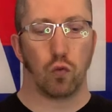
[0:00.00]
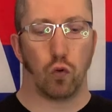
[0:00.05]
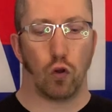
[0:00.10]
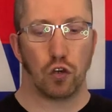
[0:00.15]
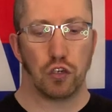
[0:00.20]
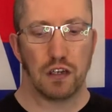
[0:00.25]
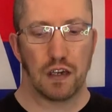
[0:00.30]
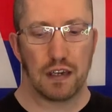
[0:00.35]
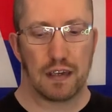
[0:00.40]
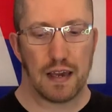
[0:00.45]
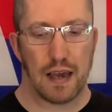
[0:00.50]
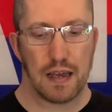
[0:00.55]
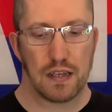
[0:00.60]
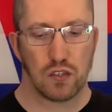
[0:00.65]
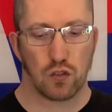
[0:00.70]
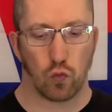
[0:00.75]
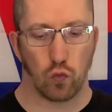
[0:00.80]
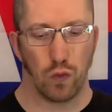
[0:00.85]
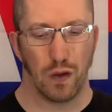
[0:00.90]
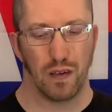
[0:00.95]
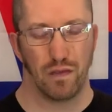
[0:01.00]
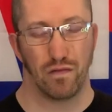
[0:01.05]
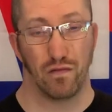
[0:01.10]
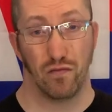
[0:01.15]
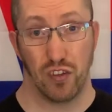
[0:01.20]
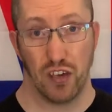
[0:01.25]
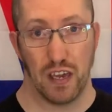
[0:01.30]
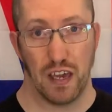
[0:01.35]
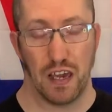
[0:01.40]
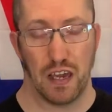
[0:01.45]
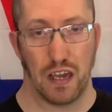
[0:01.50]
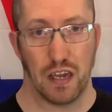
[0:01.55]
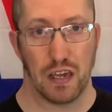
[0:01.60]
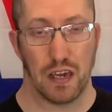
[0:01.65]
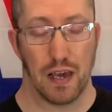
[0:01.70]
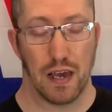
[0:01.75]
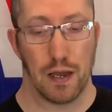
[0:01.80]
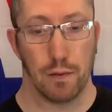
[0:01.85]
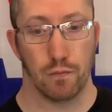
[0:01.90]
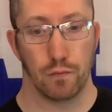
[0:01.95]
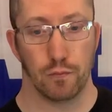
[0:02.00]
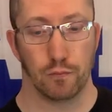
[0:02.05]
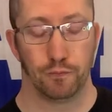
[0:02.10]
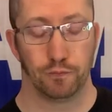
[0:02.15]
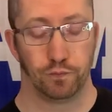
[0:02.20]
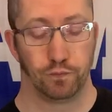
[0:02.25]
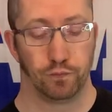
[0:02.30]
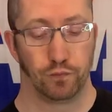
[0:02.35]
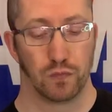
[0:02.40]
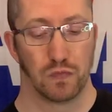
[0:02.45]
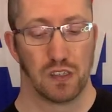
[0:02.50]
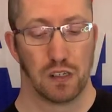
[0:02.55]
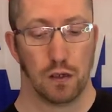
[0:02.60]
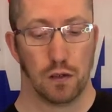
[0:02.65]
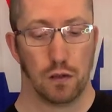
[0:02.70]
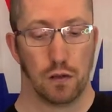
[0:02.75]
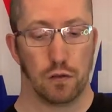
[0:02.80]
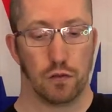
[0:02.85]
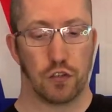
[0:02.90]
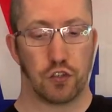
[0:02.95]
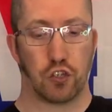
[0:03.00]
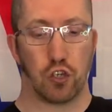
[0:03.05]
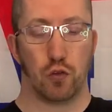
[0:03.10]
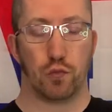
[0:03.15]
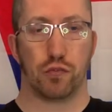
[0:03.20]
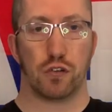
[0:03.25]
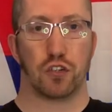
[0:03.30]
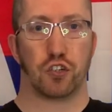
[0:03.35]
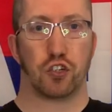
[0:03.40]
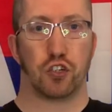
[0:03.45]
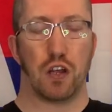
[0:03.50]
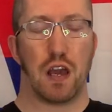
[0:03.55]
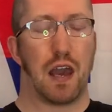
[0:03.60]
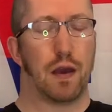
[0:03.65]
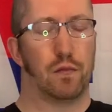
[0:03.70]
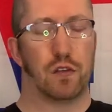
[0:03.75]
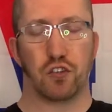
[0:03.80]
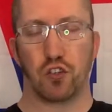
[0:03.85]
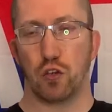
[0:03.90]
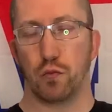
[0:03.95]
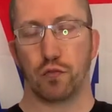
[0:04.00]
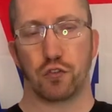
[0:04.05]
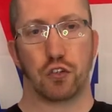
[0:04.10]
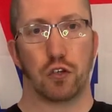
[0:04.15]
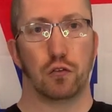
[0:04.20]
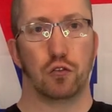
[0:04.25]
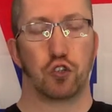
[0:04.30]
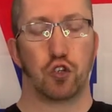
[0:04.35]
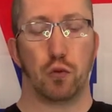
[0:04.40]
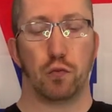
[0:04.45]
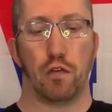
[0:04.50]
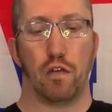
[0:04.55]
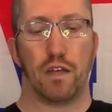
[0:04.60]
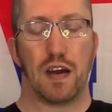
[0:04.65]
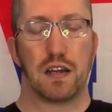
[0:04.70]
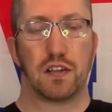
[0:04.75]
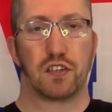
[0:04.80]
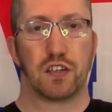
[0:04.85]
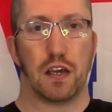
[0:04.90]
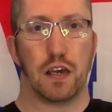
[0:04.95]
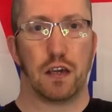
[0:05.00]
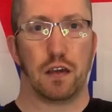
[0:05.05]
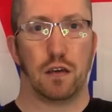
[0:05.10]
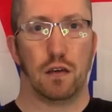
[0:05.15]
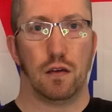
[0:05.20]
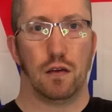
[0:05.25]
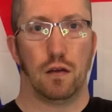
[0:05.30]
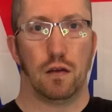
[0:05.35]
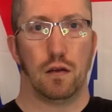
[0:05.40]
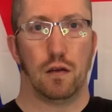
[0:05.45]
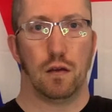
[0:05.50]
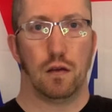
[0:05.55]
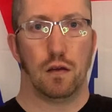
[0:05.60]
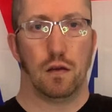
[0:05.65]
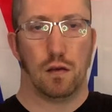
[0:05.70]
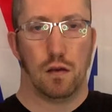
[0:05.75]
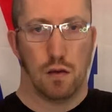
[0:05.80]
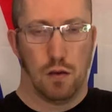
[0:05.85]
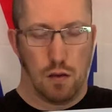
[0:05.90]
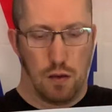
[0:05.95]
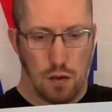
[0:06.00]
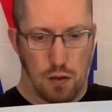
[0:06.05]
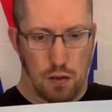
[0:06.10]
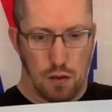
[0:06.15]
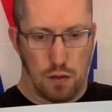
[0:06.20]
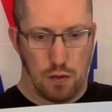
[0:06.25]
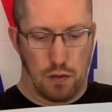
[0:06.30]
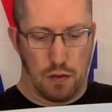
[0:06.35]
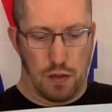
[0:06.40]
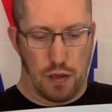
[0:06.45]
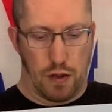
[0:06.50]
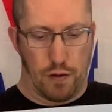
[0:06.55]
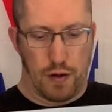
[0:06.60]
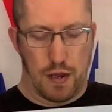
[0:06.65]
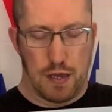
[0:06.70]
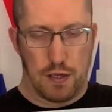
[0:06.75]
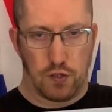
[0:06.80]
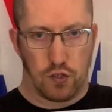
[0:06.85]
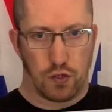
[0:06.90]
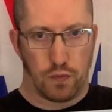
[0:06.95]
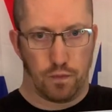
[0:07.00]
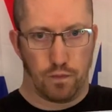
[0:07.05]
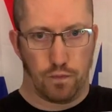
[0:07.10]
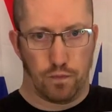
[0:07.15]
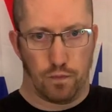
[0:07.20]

what you get with the Super Avante. There it is.